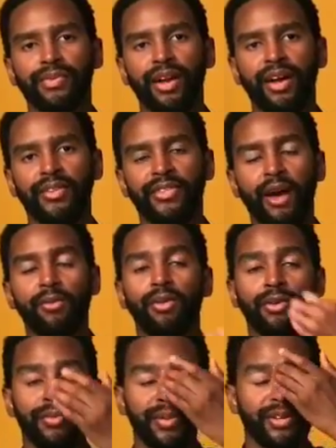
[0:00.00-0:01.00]
that
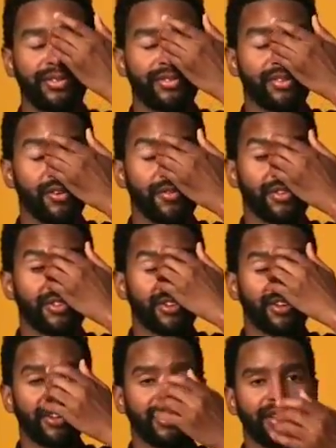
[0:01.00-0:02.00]
will be
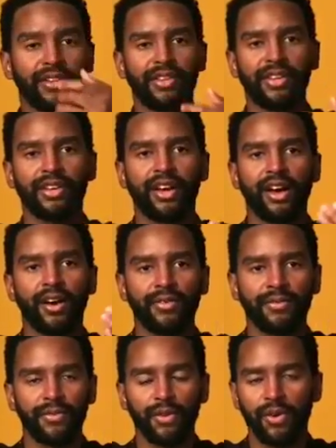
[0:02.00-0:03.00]
servicing the
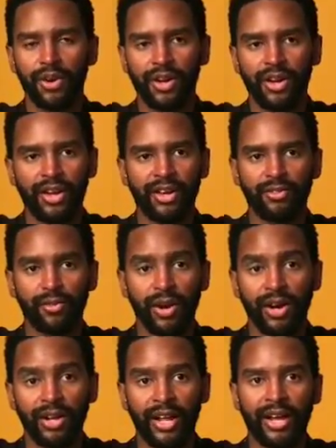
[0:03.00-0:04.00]
Florida as
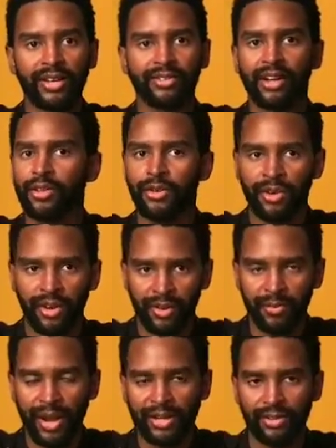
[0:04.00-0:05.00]
well as other
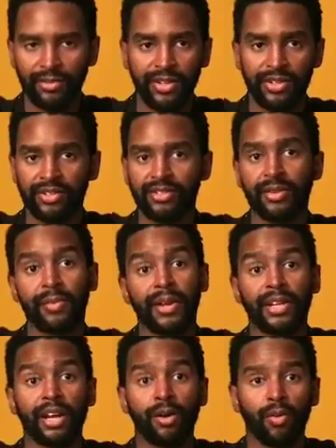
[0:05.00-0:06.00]
impacted regions,
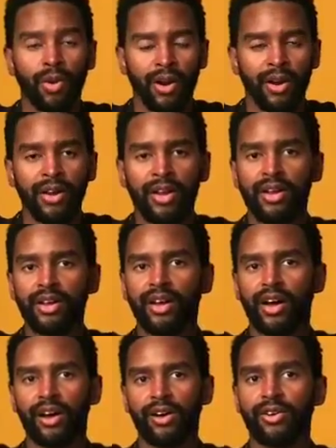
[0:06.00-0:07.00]
depending on where
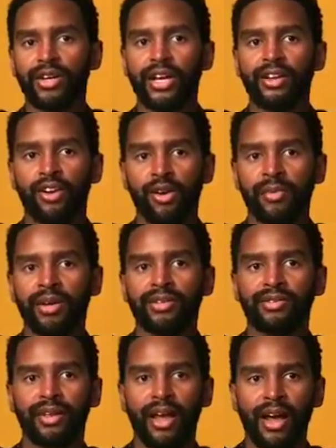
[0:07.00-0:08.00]
Hurricane
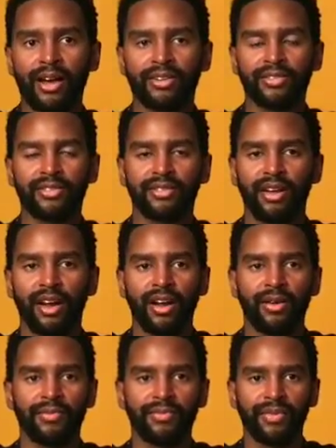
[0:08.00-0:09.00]
Irma has
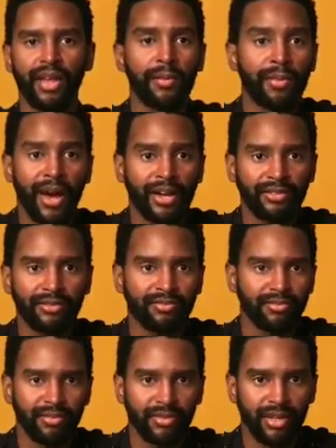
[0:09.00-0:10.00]
impact
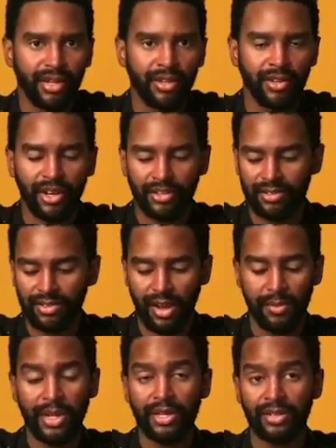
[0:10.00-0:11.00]
in the next
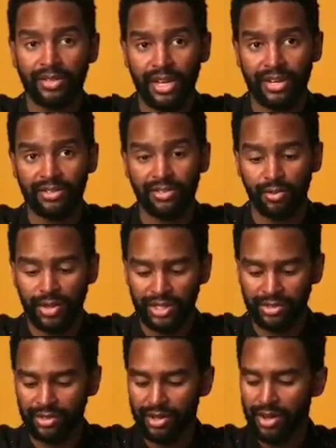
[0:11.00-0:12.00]
coming days and
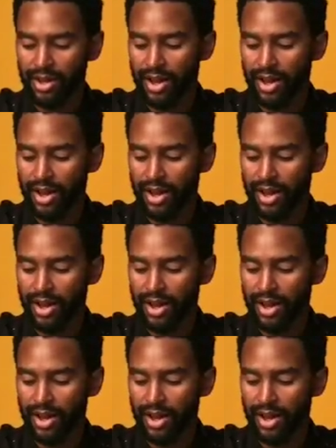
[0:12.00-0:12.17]
weeks.